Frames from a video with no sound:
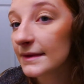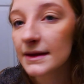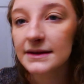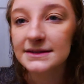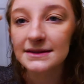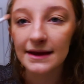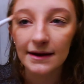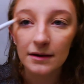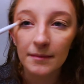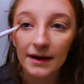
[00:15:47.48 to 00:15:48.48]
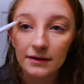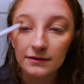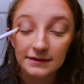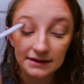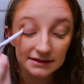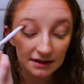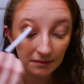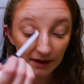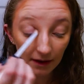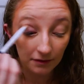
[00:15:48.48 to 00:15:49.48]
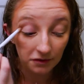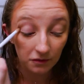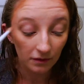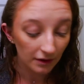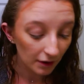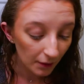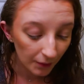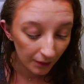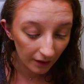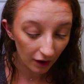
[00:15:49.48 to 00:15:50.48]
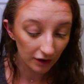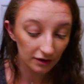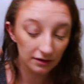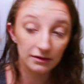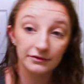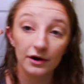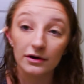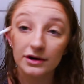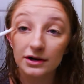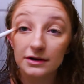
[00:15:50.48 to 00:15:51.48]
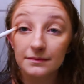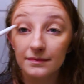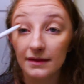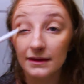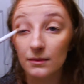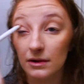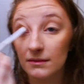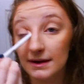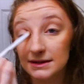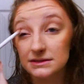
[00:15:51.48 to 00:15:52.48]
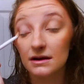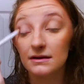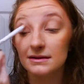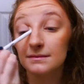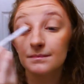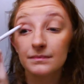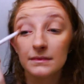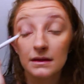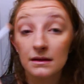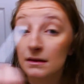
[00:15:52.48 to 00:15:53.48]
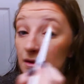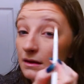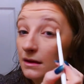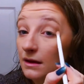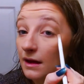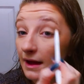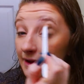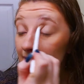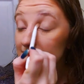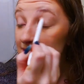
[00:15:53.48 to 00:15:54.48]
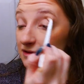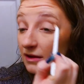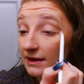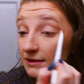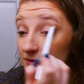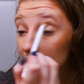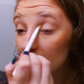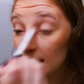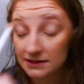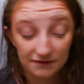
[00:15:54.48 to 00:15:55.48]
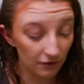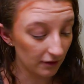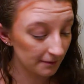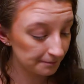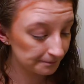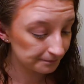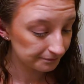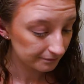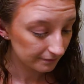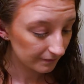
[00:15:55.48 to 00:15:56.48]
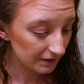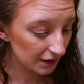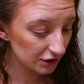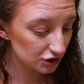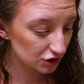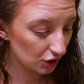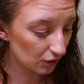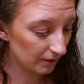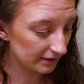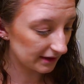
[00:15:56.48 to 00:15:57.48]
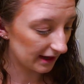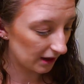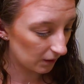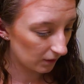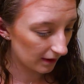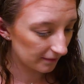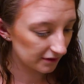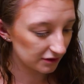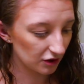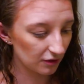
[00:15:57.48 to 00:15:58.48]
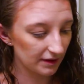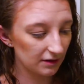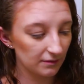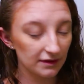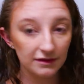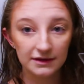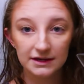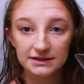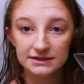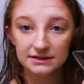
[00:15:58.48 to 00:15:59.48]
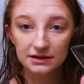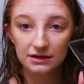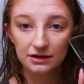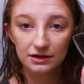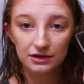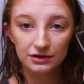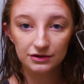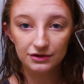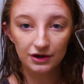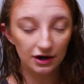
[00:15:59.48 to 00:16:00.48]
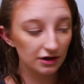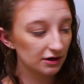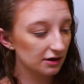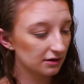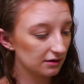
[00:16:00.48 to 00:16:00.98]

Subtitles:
It is there. My crease and my outer corner are darker than they were when I started. I guess that's all I can really ask for. So now I'm gonna go in with this darker